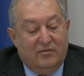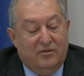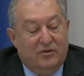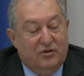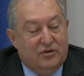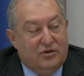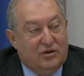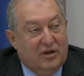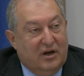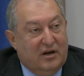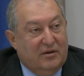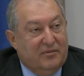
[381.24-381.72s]

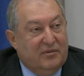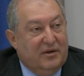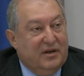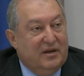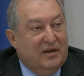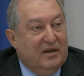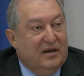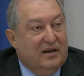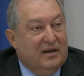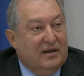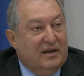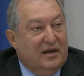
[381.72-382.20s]
push
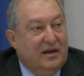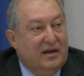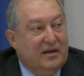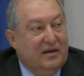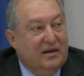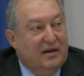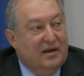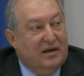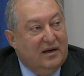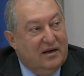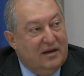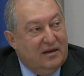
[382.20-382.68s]
Armenia
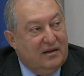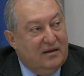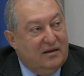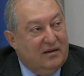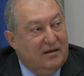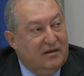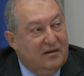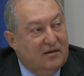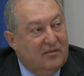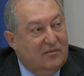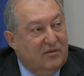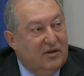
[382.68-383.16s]
again ahead
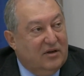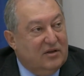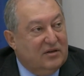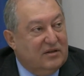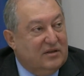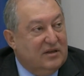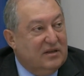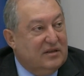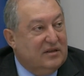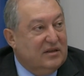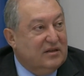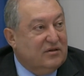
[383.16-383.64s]

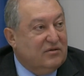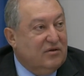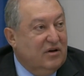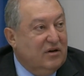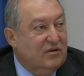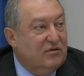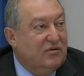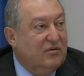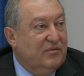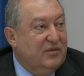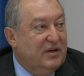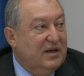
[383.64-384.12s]
because this is
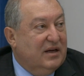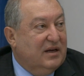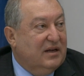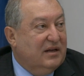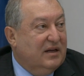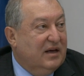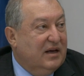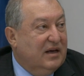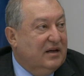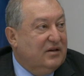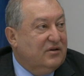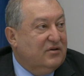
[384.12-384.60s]
going to be
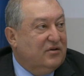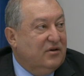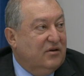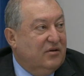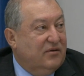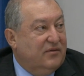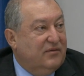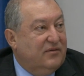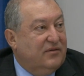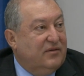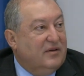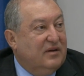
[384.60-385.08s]
an age
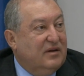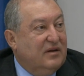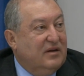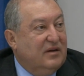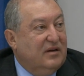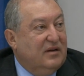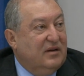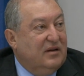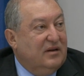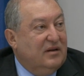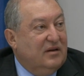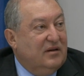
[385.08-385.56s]
of
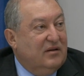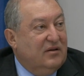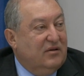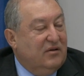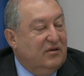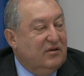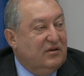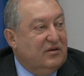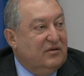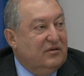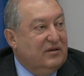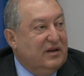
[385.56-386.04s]

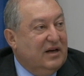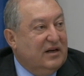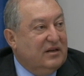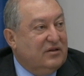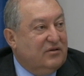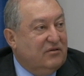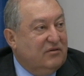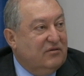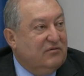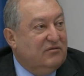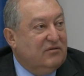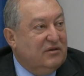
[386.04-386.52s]
not
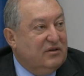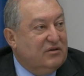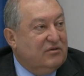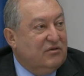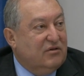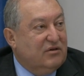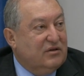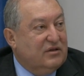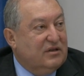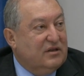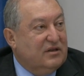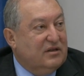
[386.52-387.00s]
natural
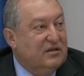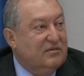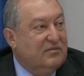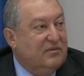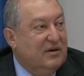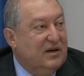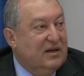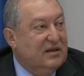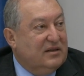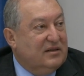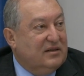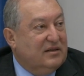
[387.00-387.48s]
resources
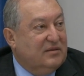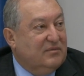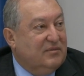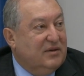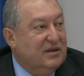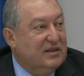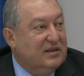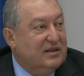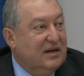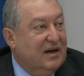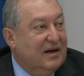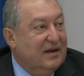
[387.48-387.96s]
but,
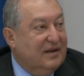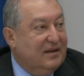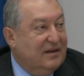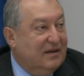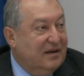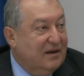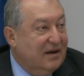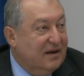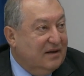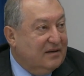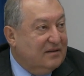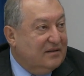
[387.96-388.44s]
but
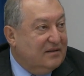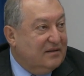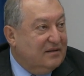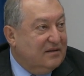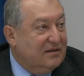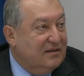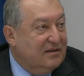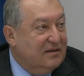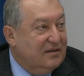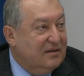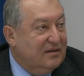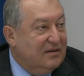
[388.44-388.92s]

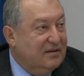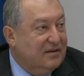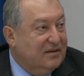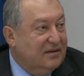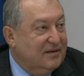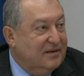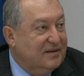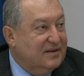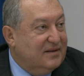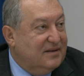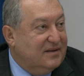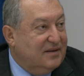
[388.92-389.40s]
ideas,
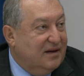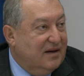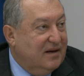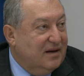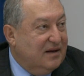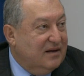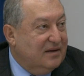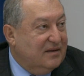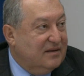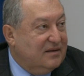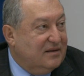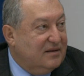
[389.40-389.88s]

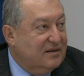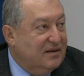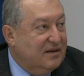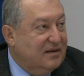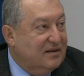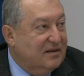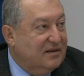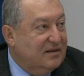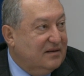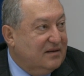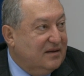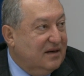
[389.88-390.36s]
science,
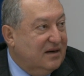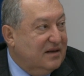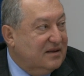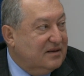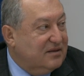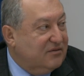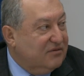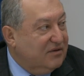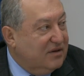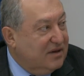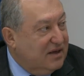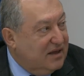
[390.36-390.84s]
and
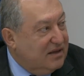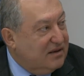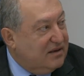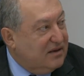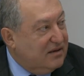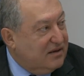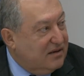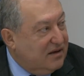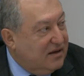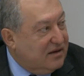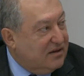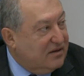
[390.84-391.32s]
science
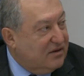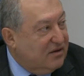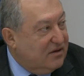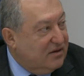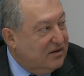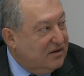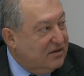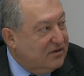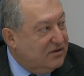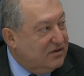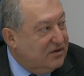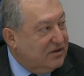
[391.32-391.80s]
related
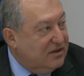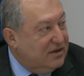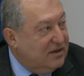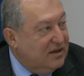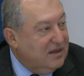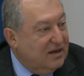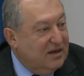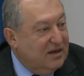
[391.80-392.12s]
technology.